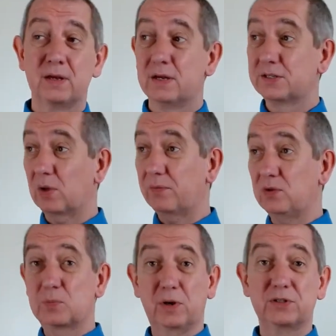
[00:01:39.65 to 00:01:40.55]
So if you
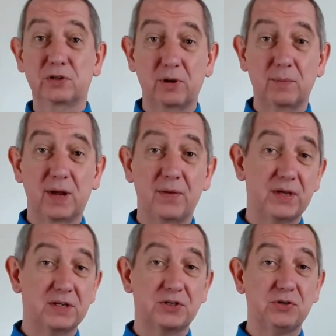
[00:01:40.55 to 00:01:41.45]
spot a group like
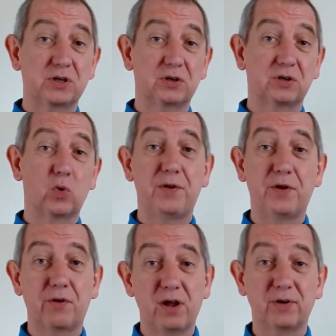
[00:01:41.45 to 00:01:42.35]
this, you can
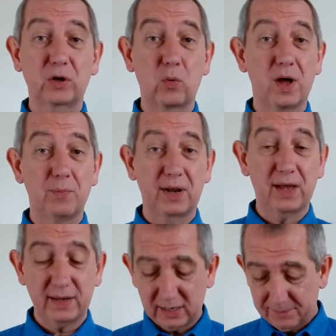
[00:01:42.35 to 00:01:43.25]
wander over quite
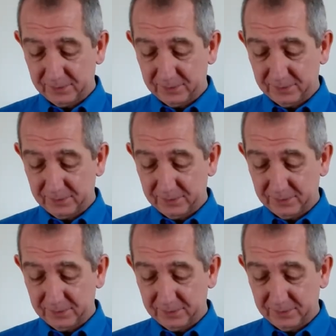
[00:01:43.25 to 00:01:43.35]
politely,